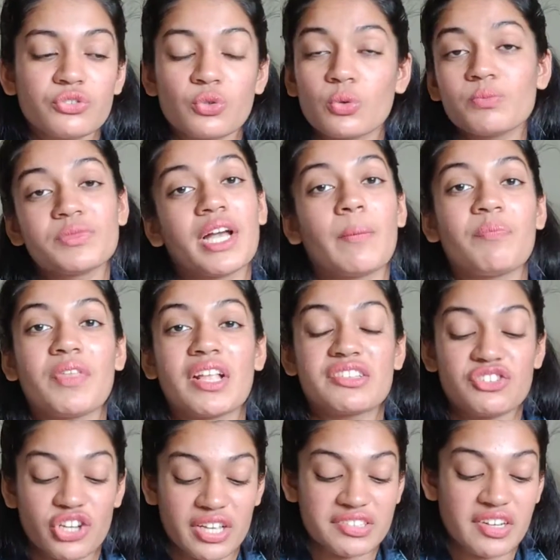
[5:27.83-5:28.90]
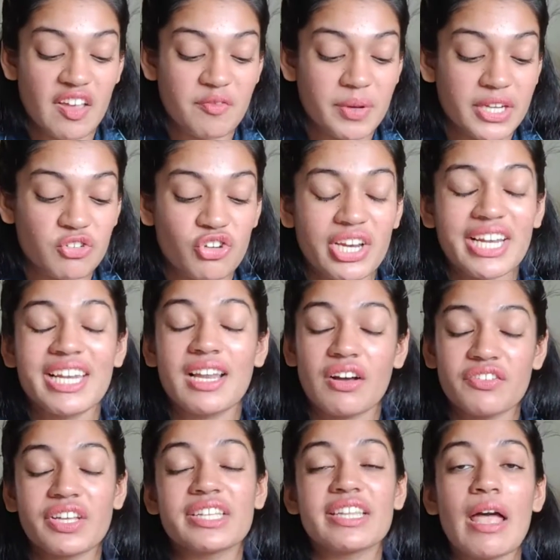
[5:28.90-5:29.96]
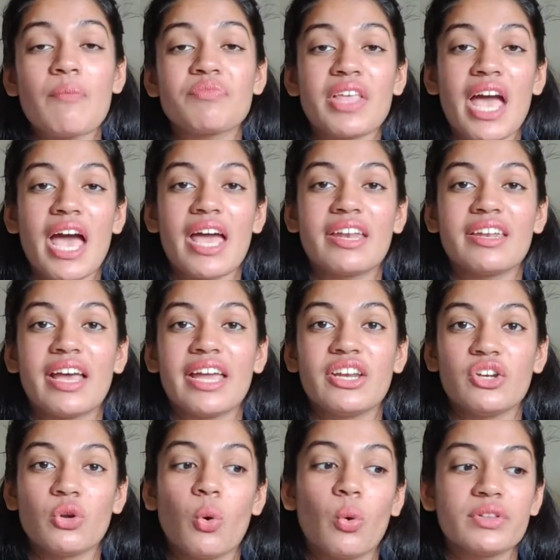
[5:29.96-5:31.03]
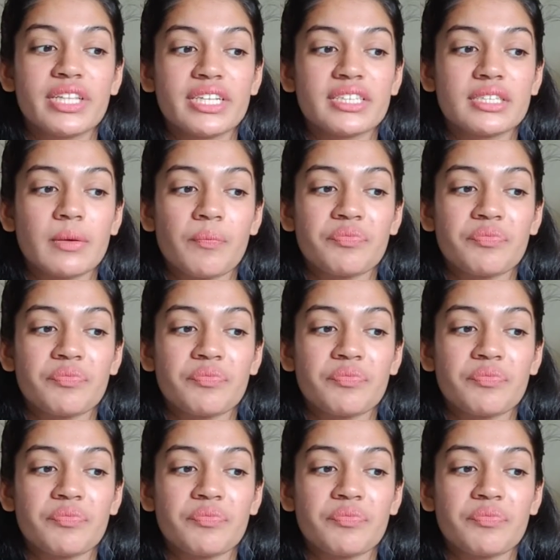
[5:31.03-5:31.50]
So yeah, that's the reason I've been really loving them, and I know that